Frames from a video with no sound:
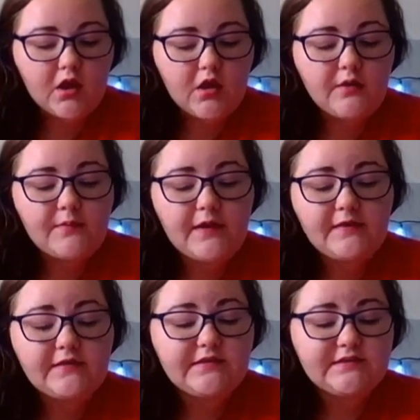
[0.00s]
Um, and
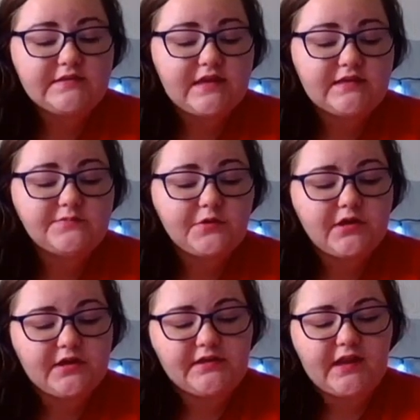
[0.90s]
then this next
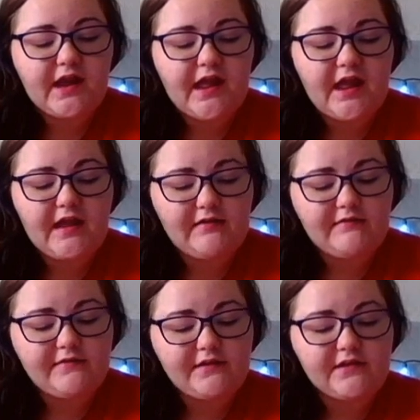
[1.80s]
product that I
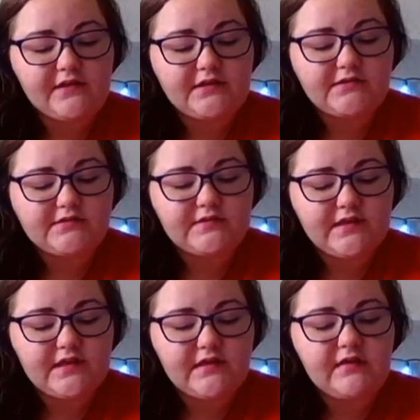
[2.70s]
have is
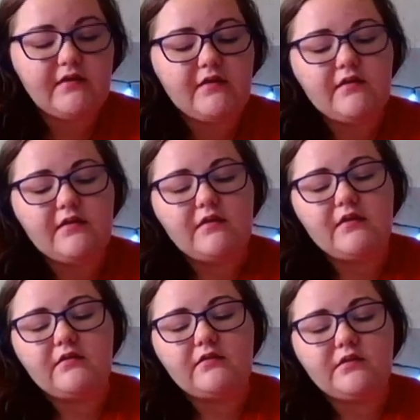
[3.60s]
the
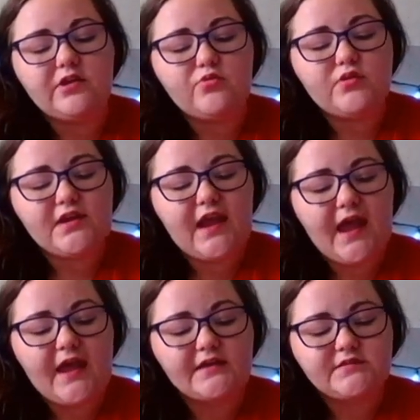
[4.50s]
liquid
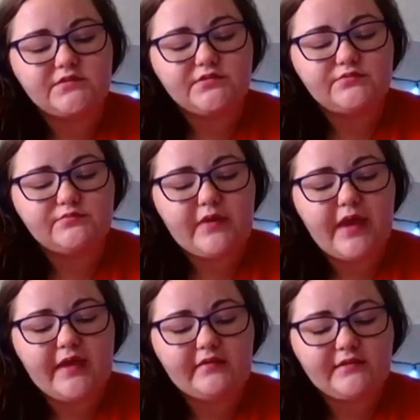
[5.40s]
catsuit
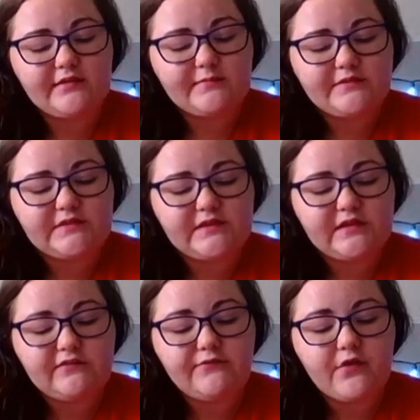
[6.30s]
matte
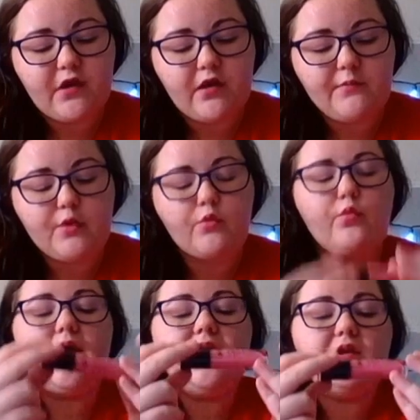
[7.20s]
lipstick from
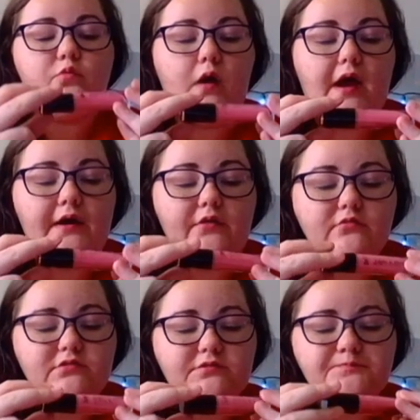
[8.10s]
Wet and
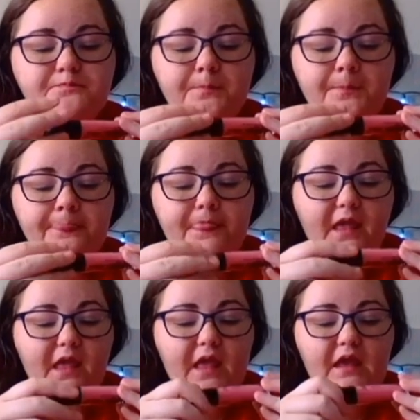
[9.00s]
Wild.
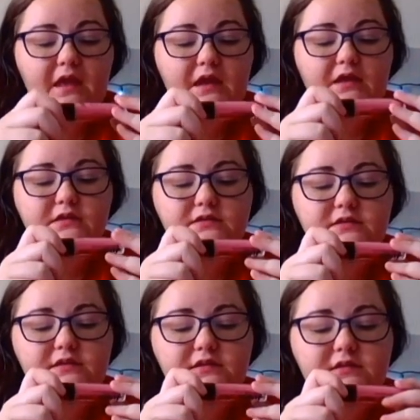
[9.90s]
And
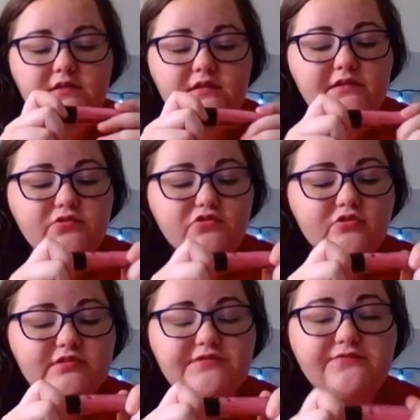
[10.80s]
it's
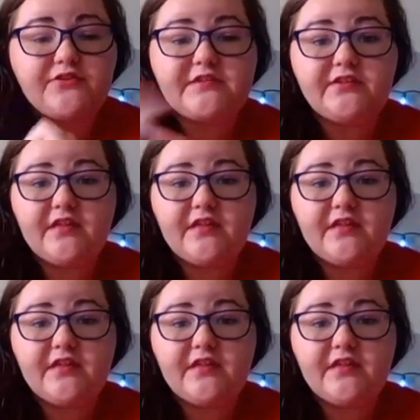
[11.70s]
cruelty free, so